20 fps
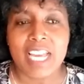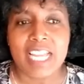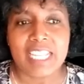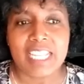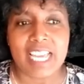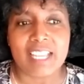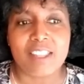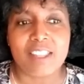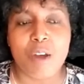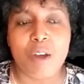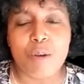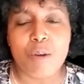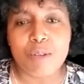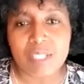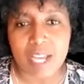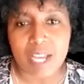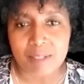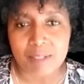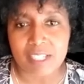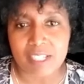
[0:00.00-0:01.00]
Like those
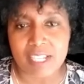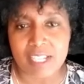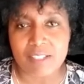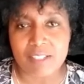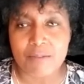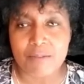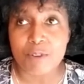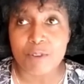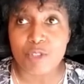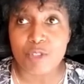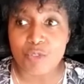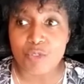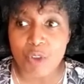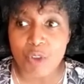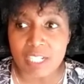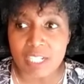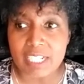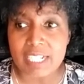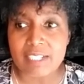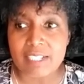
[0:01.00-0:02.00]
types of things. If you're
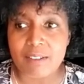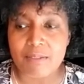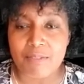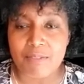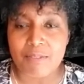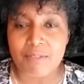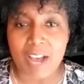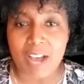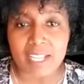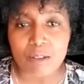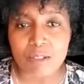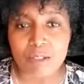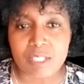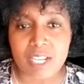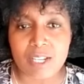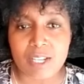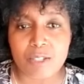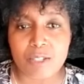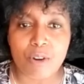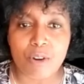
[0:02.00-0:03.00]
struggling to find
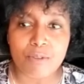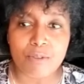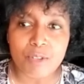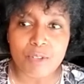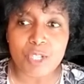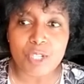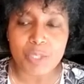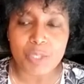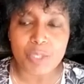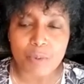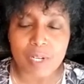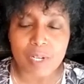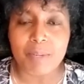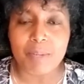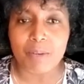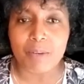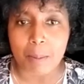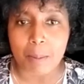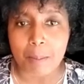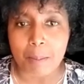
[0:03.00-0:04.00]
those things, or if you just want to
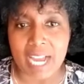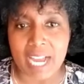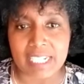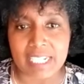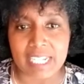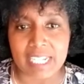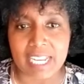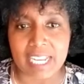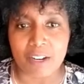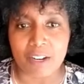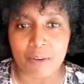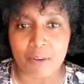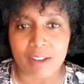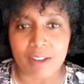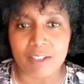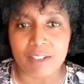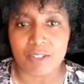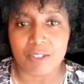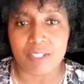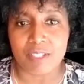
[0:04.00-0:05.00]
be reminded and
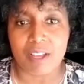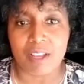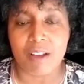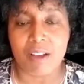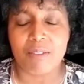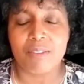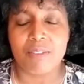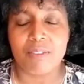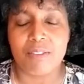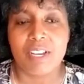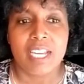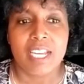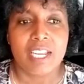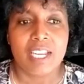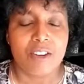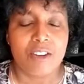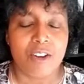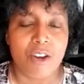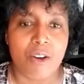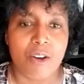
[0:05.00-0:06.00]
ground yourself,
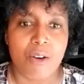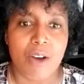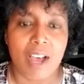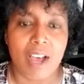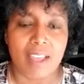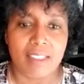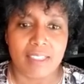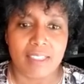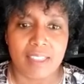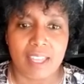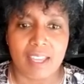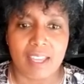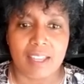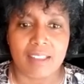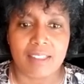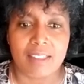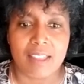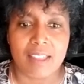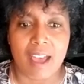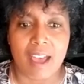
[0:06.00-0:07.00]
I
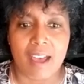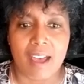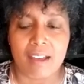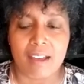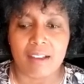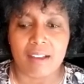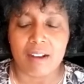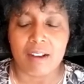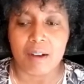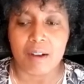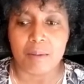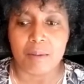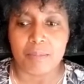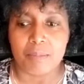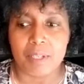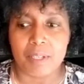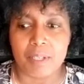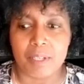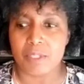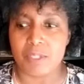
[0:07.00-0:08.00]
think that
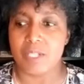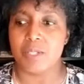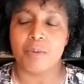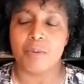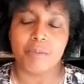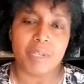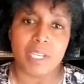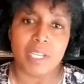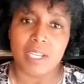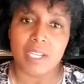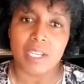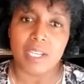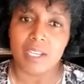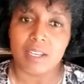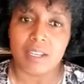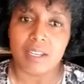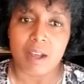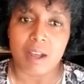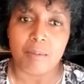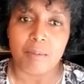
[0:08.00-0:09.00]
if this would
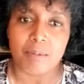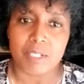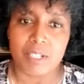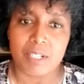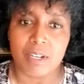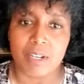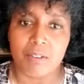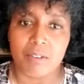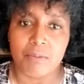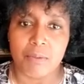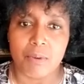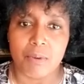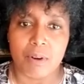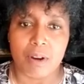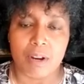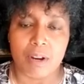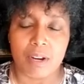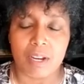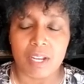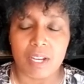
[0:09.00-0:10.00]
be an opportunity
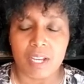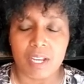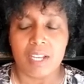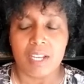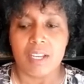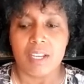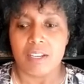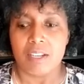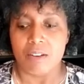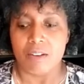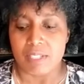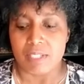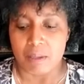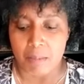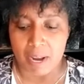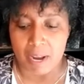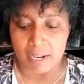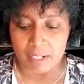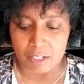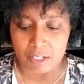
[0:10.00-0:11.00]
for,
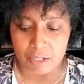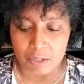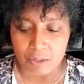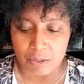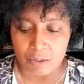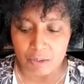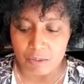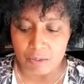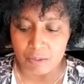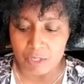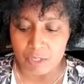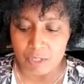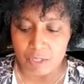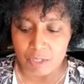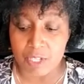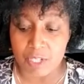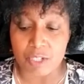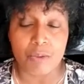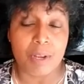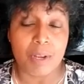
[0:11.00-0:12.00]
somebody to
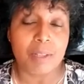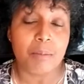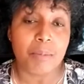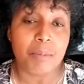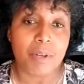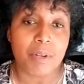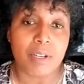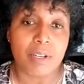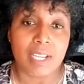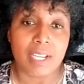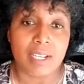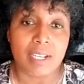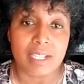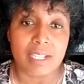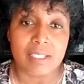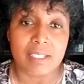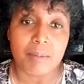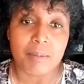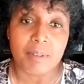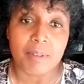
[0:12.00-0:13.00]
enjoy the book and
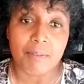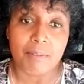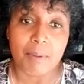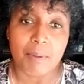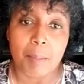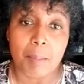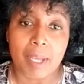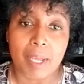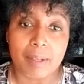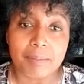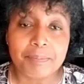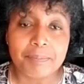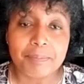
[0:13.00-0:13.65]
get something from it.